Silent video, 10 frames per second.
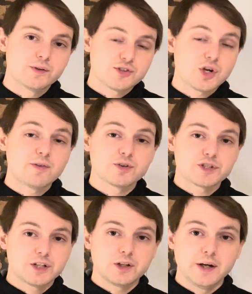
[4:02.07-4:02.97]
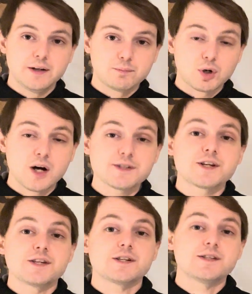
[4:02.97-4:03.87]
The software is going to go ahead and
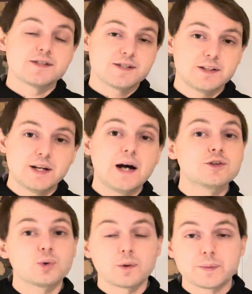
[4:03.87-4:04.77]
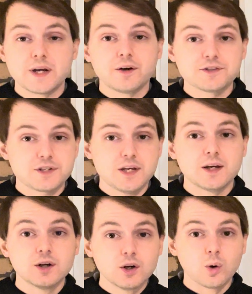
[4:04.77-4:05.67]
process it and then send it out to our PLC
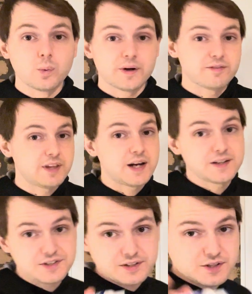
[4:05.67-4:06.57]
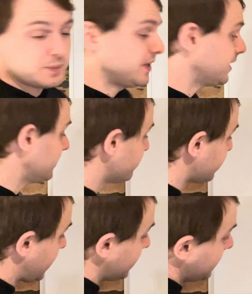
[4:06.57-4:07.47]
or whatever that is. And speaking of
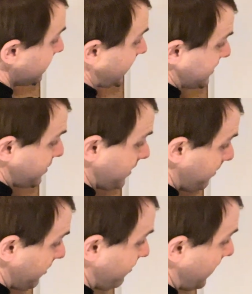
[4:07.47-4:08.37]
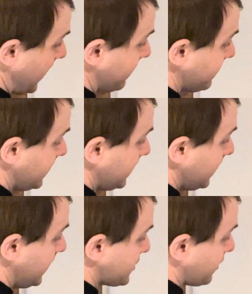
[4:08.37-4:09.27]
that, that's our number 5,
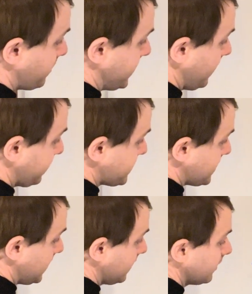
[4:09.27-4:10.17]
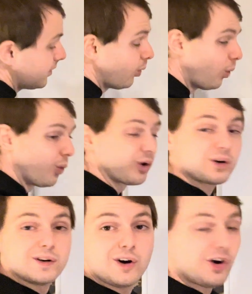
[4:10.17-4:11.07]
is our PLC
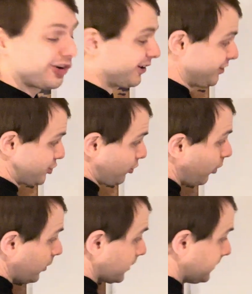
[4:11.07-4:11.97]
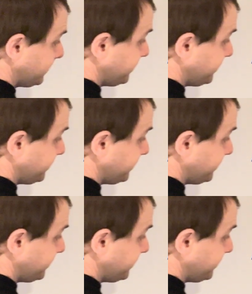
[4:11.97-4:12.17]
or our controller.